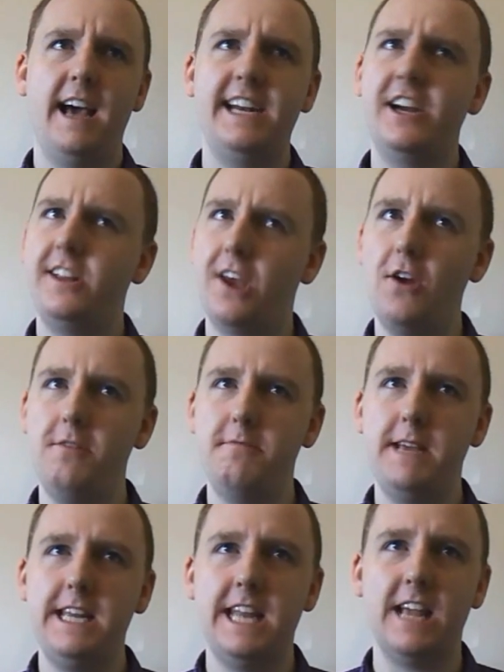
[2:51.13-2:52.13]
And I don't
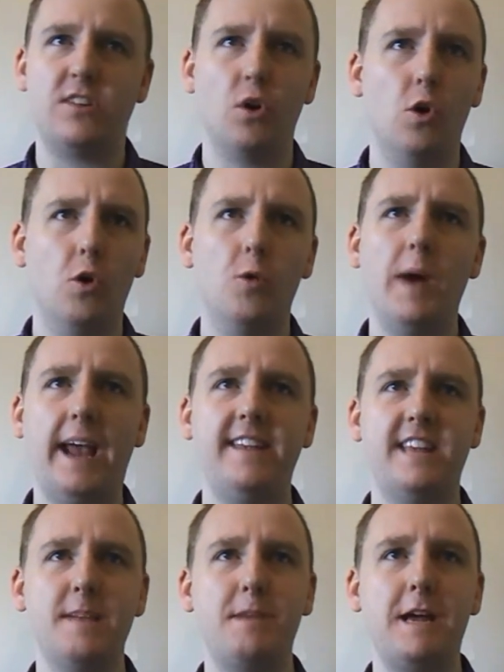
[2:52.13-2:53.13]
mean it's
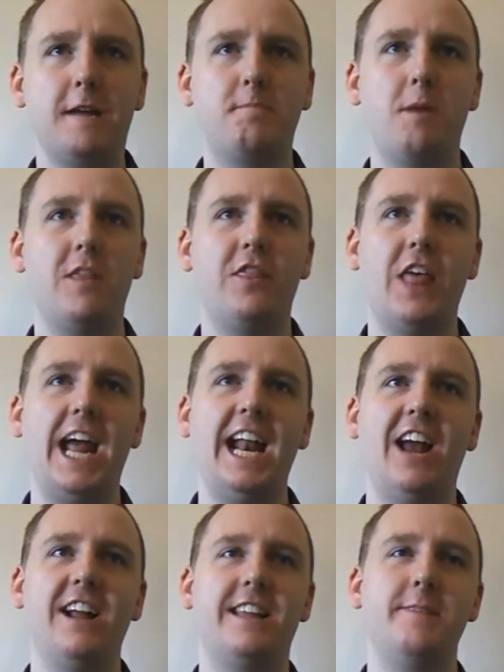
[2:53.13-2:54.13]
always epic, but they
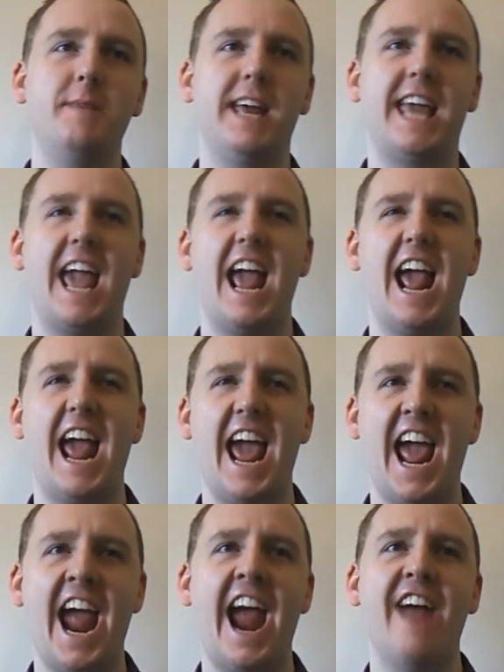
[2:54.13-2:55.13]
like to make
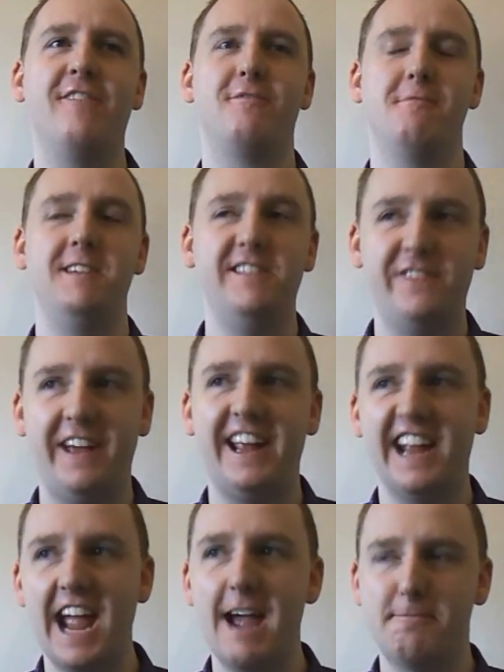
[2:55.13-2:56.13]

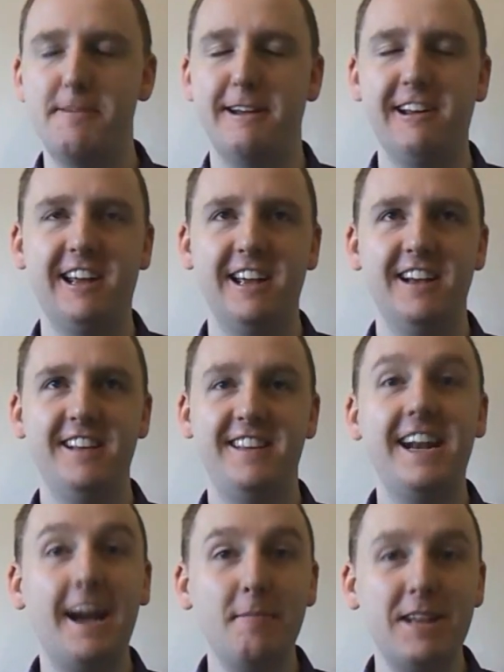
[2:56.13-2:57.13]
everything epic.
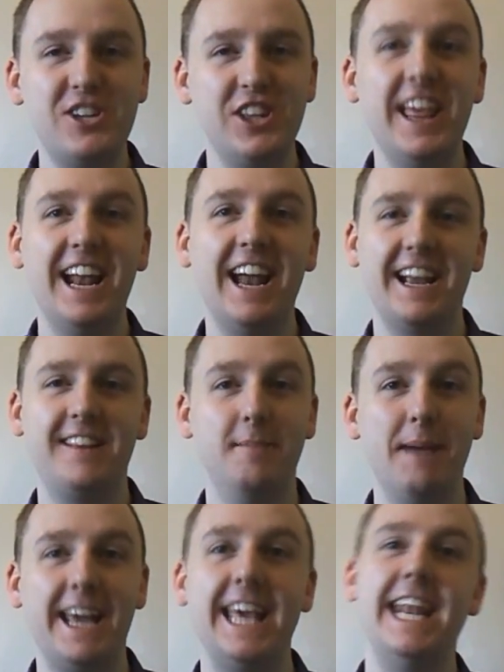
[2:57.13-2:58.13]
Did I mention they like
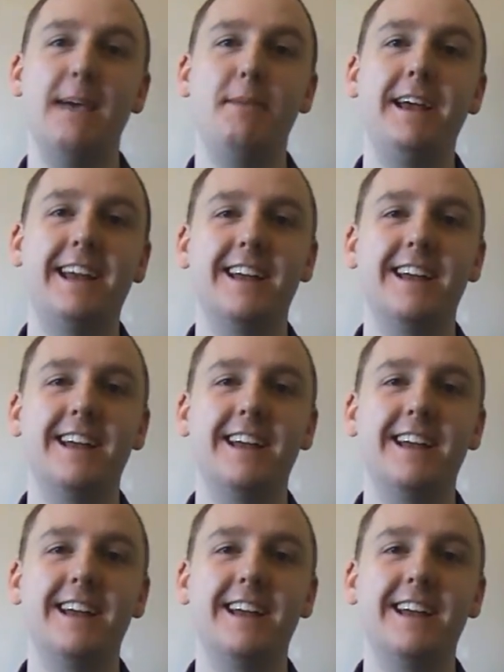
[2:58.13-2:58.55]
to make it epic?